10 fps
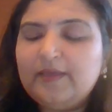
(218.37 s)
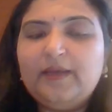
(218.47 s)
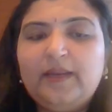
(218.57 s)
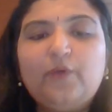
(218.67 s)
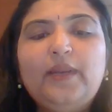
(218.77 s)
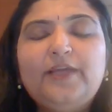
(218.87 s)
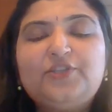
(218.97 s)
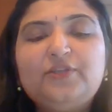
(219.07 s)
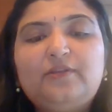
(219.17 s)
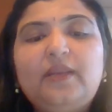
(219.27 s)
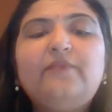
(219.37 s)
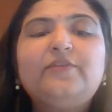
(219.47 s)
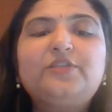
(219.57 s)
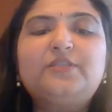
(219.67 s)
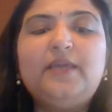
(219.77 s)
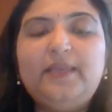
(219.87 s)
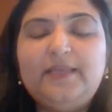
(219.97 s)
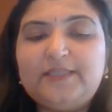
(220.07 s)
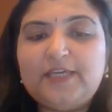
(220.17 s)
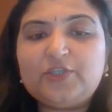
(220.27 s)
Regulation 3, which is the
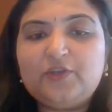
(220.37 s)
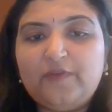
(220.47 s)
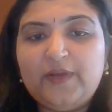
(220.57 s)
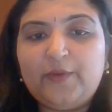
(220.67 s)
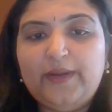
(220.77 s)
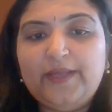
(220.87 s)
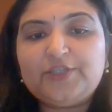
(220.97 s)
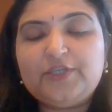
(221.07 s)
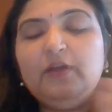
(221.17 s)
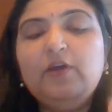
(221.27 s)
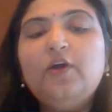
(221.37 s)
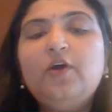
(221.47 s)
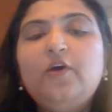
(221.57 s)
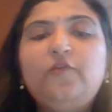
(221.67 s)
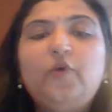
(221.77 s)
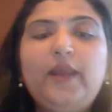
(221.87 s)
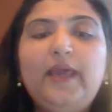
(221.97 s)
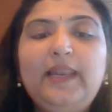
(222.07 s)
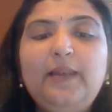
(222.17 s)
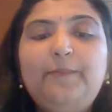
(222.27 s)
initiation of liquidation for
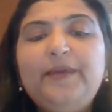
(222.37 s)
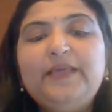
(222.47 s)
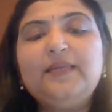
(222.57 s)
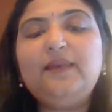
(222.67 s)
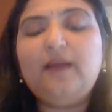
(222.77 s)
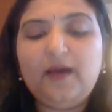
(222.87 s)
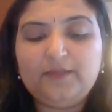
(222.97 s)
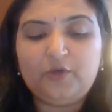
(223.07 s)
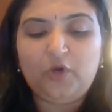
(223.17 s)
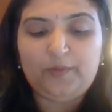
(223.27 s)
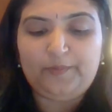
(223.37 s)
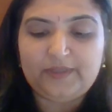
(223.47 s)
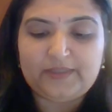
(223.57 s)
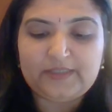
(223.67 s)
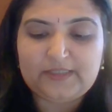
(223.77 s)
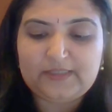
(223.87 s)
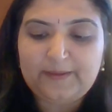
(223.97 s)
LLPs and other corporates.